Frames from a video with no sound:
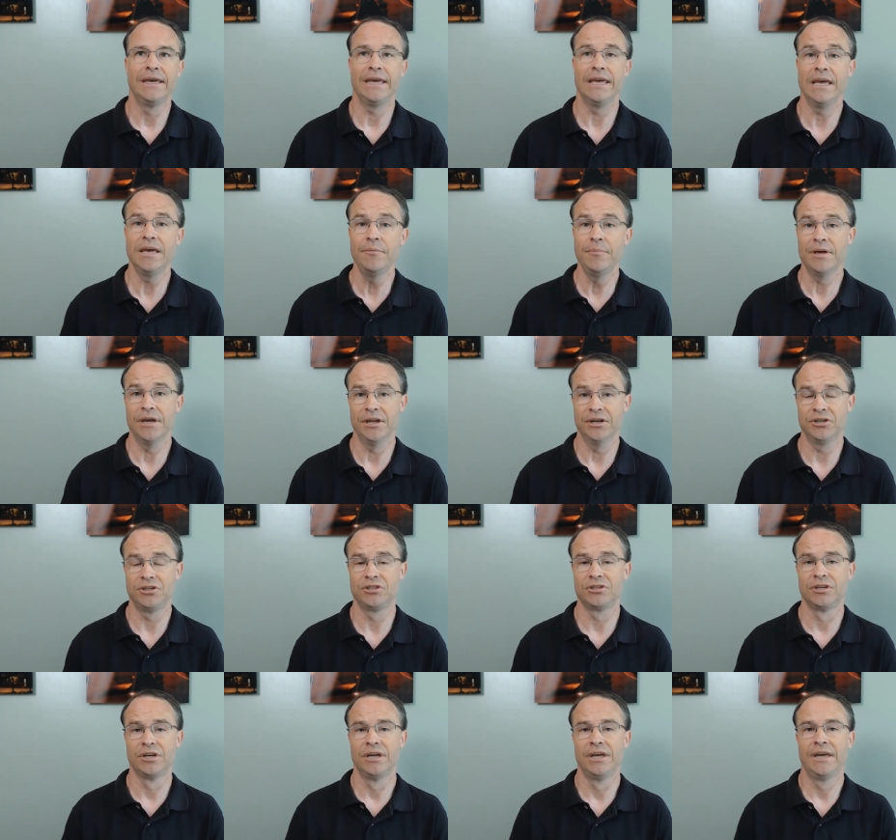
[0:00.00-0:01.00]

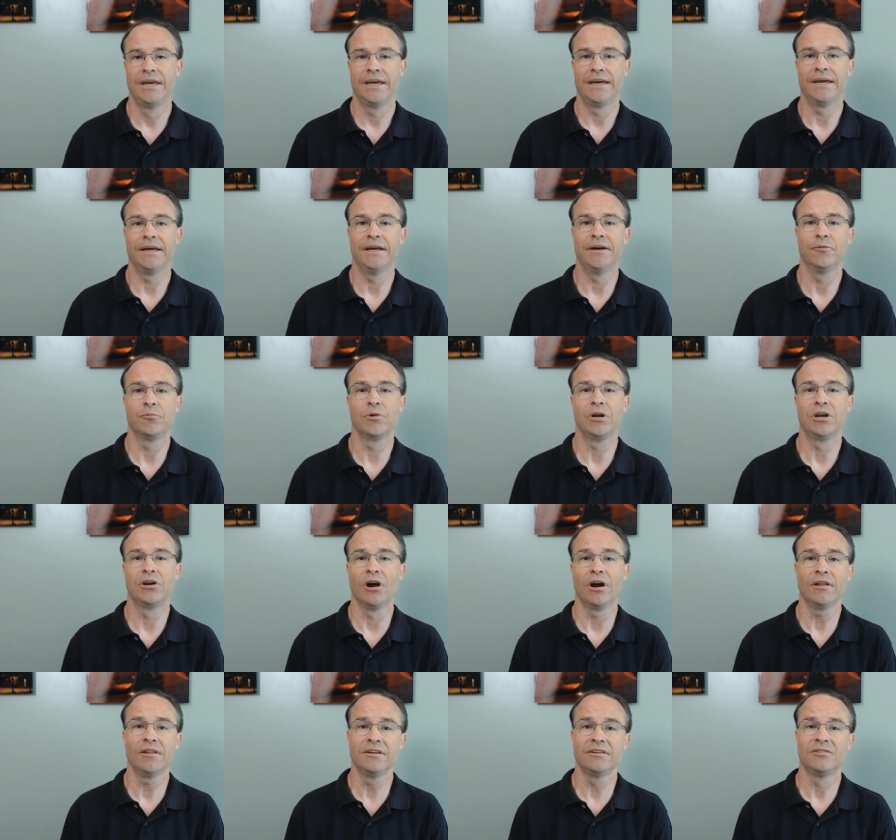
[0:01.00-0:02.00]
image uh,
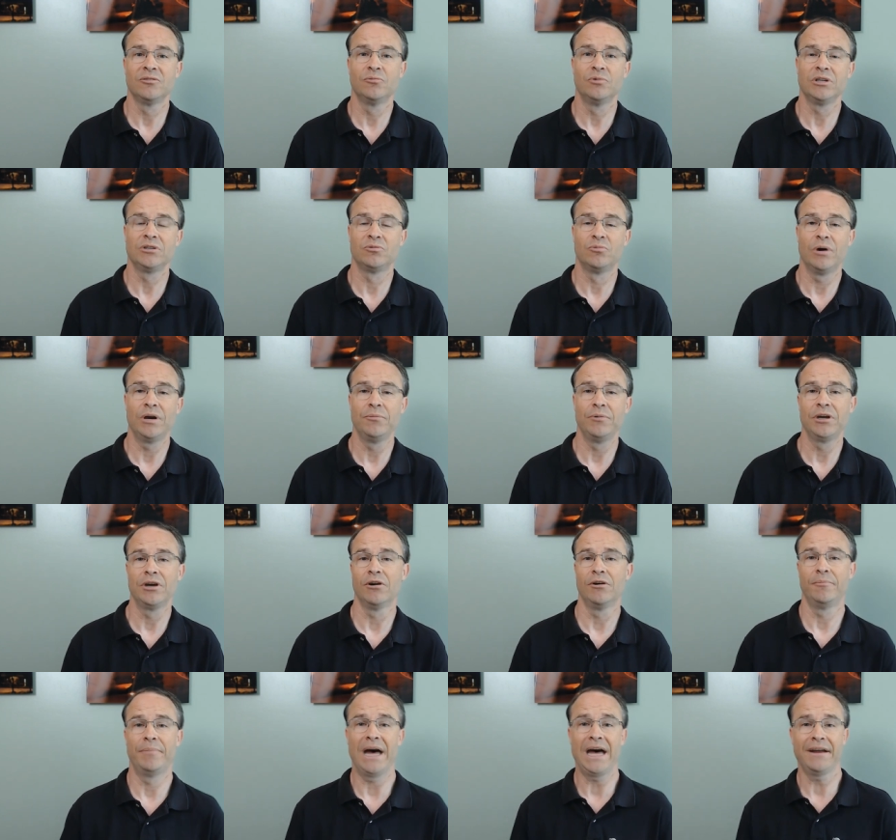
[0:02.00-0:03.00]
regardless of which way we go
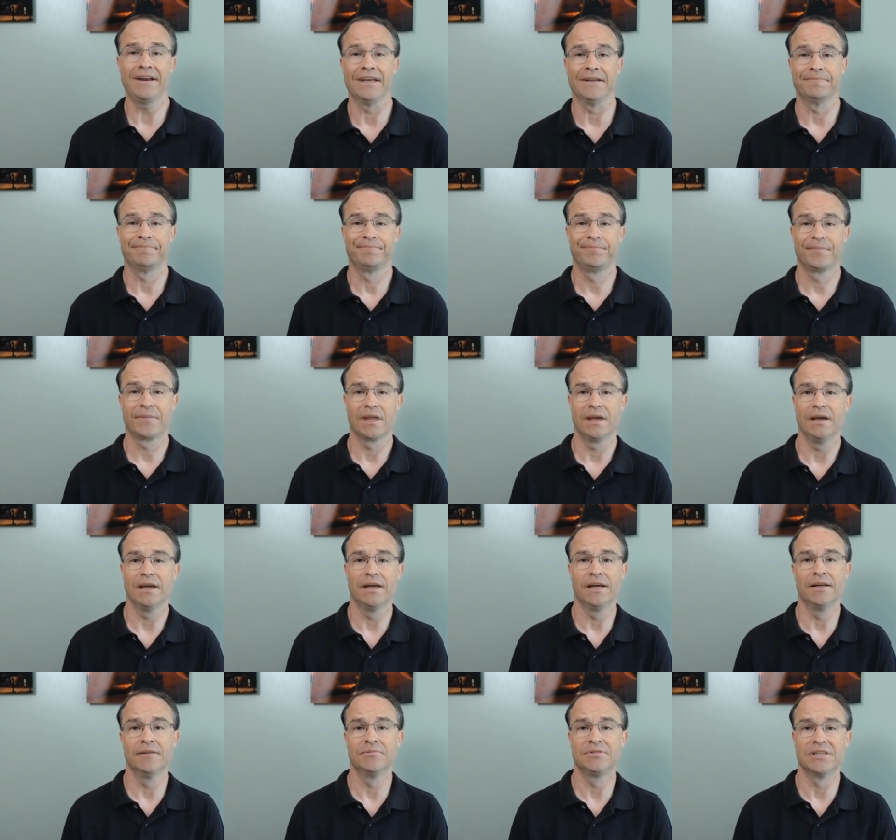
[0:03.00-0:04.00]
about it.
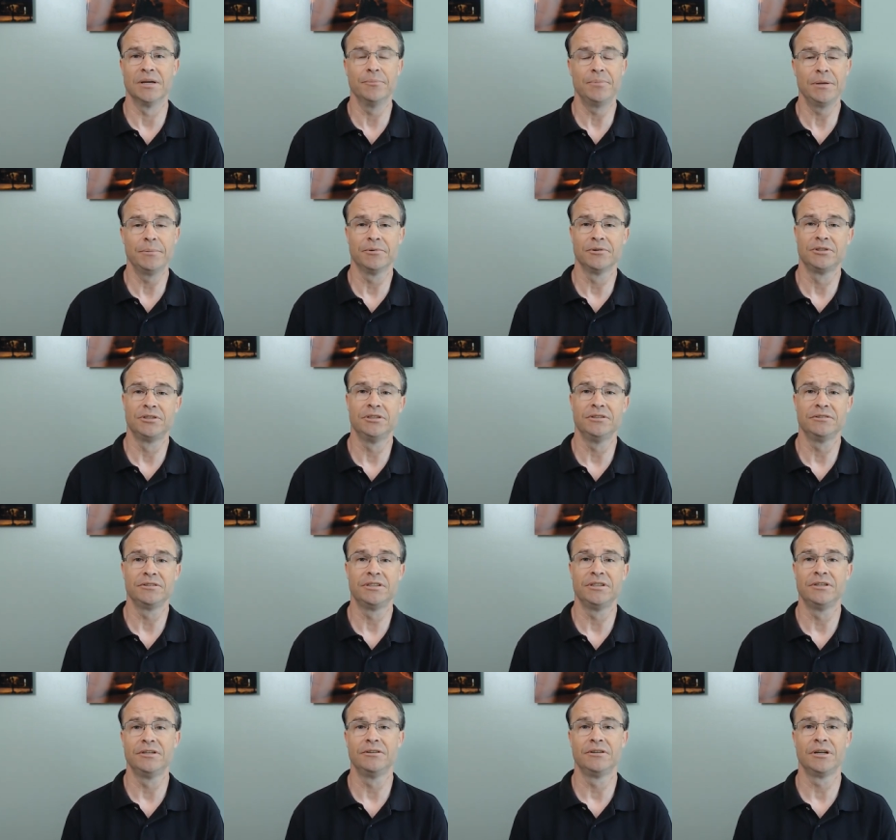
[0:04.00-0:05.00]
Um, some people choose
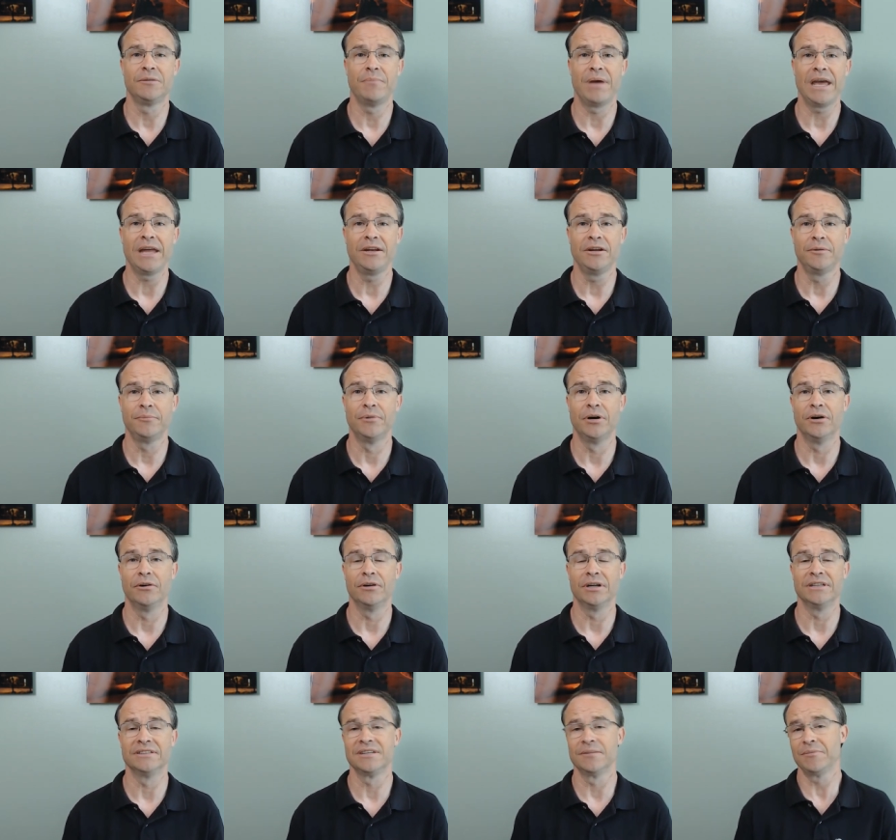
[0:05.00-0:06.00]
to do it in manual mode,
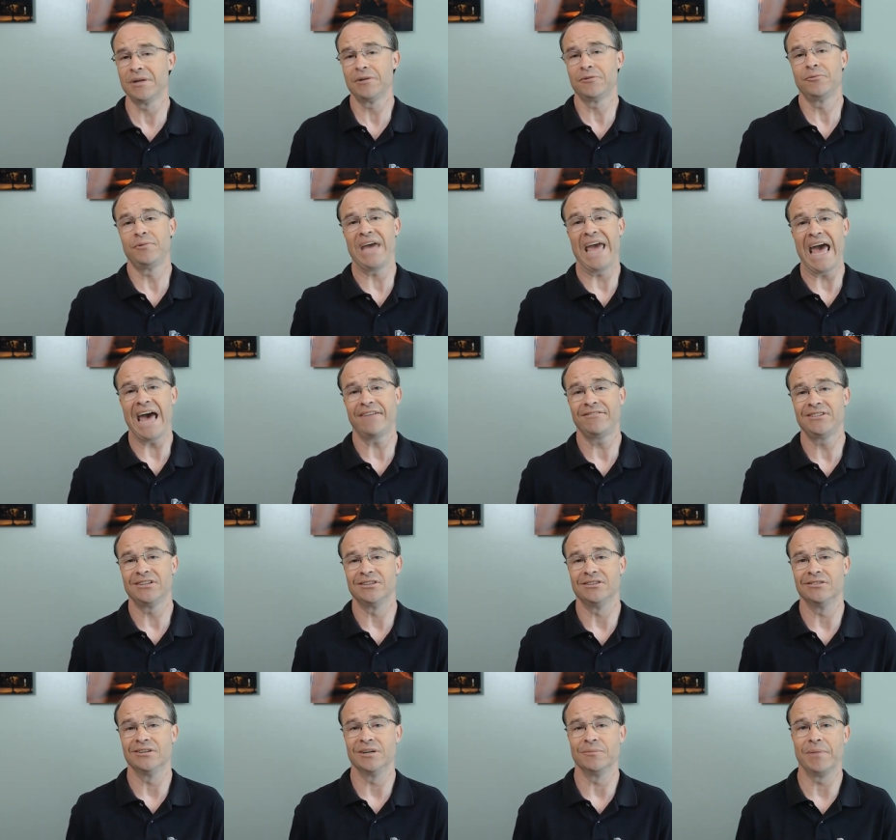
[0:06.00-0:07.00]
and sometimes we have to
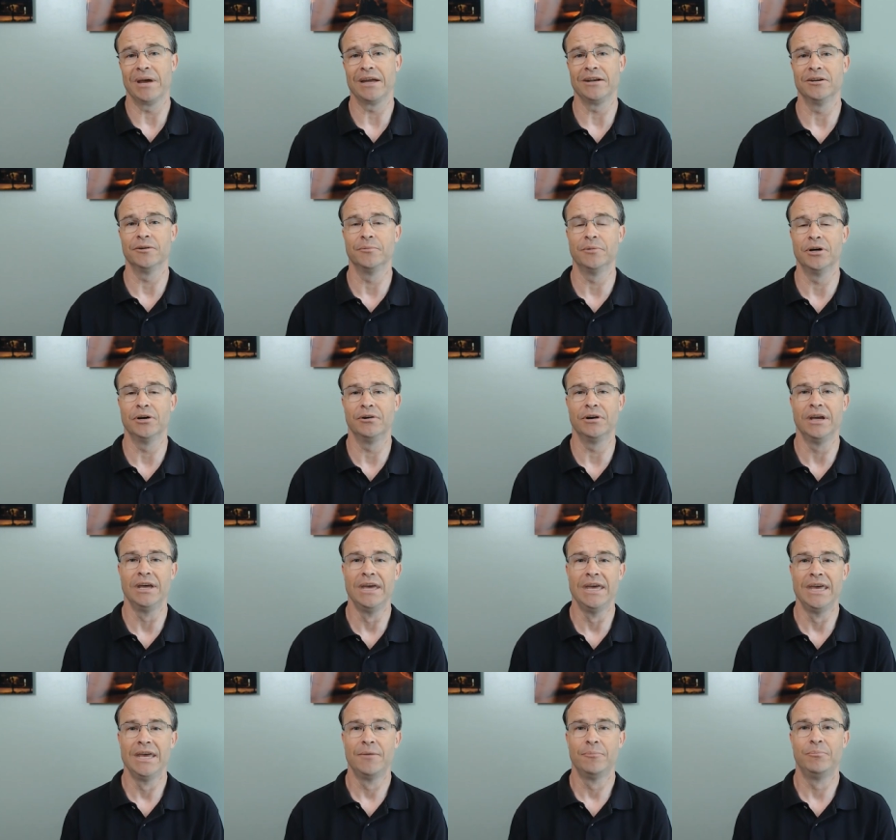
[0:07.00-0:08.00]
do it in manual mode
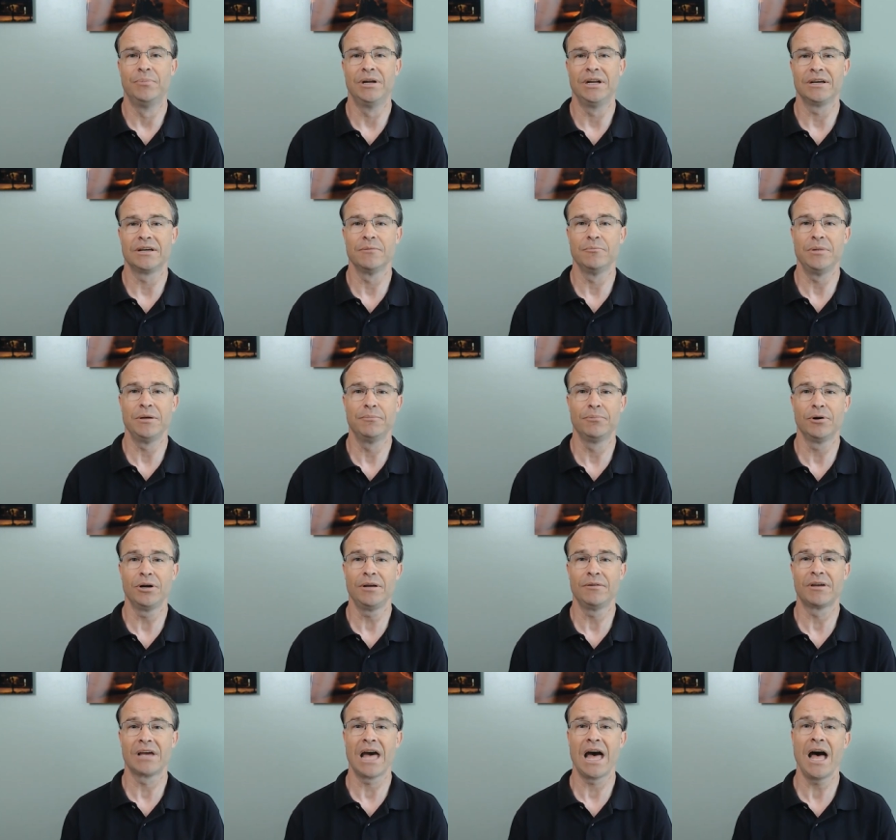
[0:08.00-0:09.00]
but it can be pretty
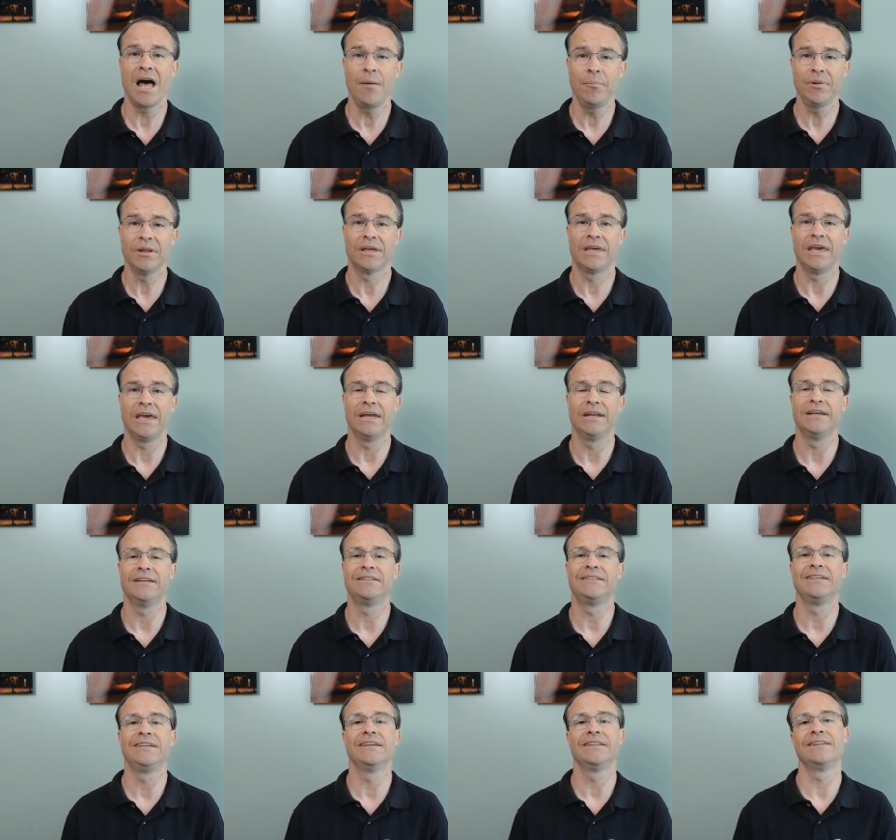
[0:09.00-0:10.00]
complicated
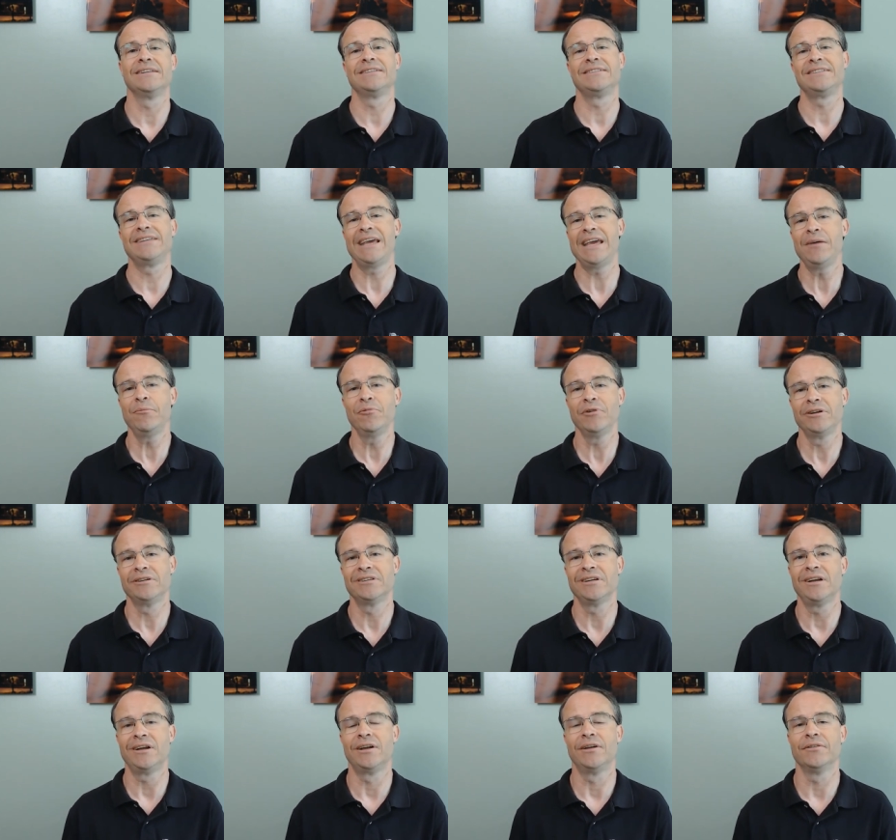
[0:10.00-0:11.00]
to get the same
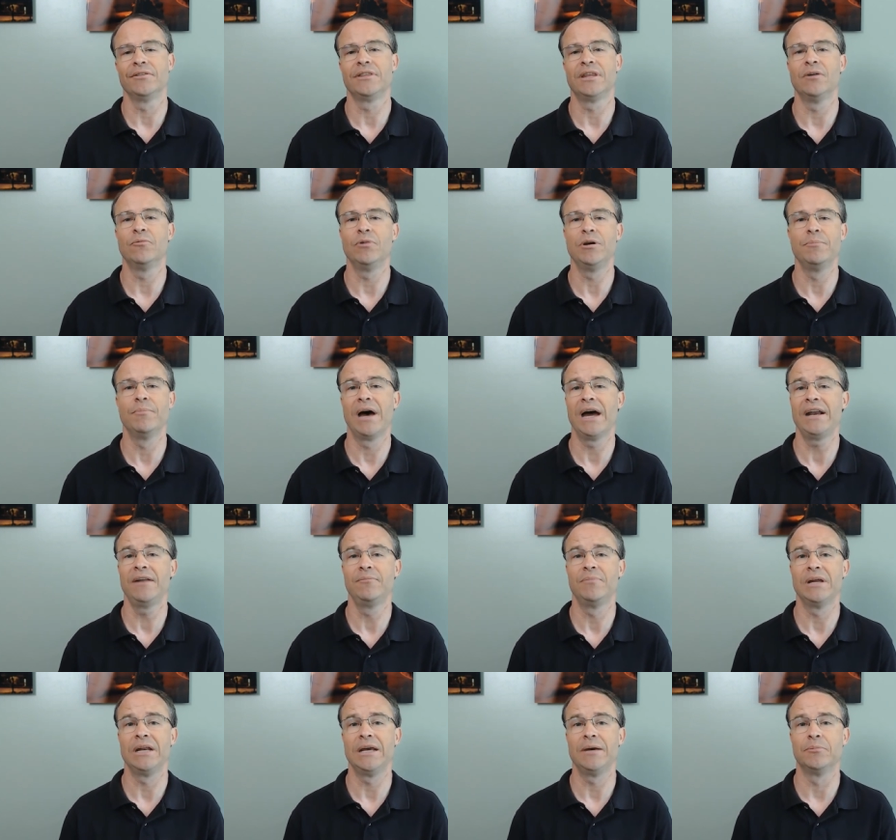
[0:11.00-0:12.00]
result that we might have
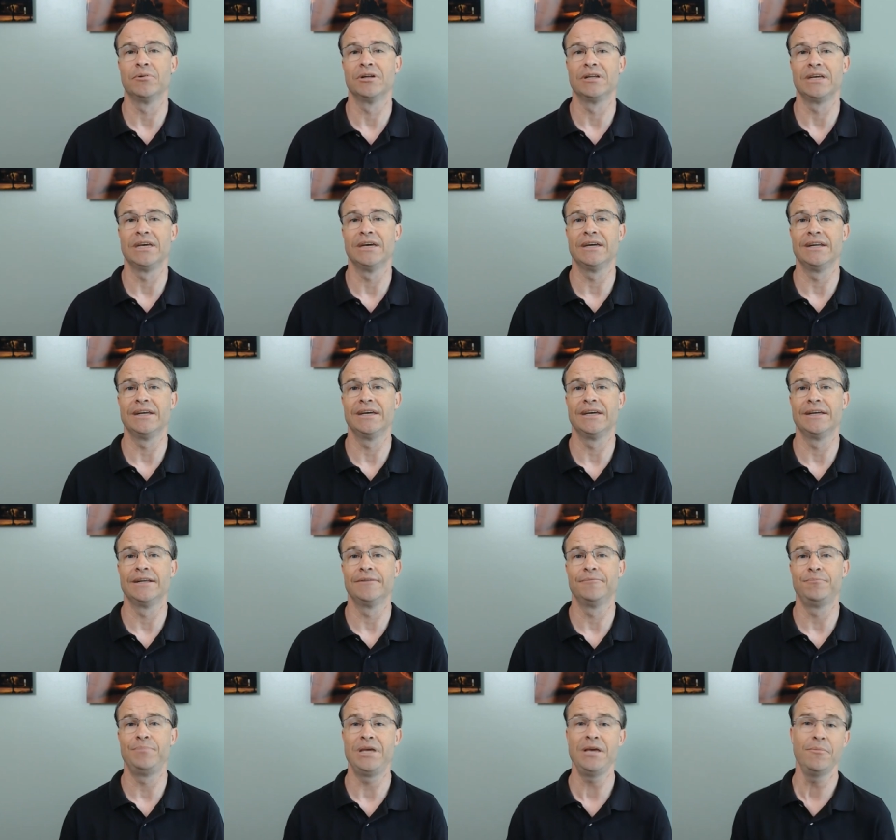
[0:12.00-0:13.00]
been able to get
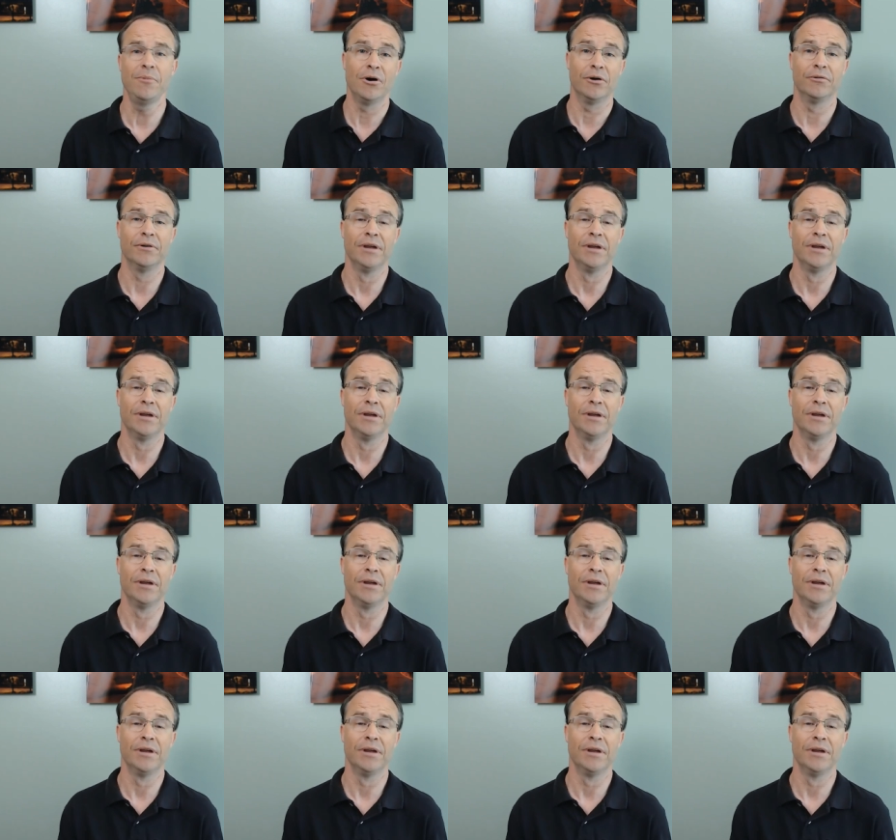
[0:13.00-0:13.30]
in P mode,